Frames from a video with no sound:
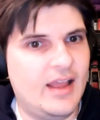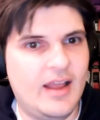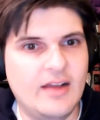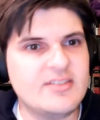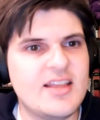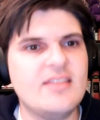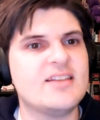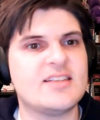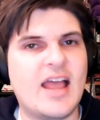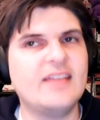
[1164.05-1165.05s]
I'll say
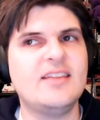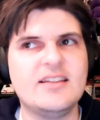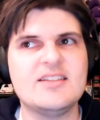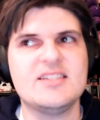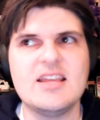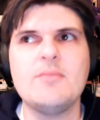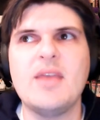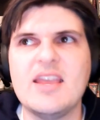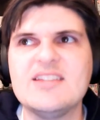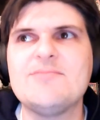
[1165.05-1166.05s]
this. I think this team
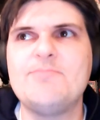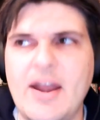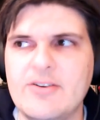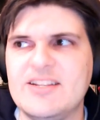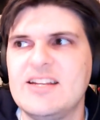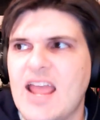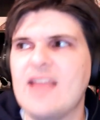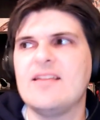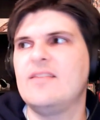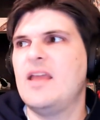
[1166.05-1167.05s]
is better today
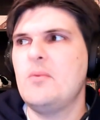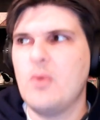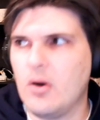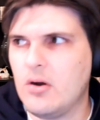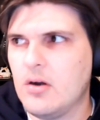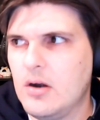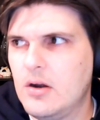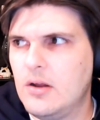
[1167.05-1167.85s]
than they were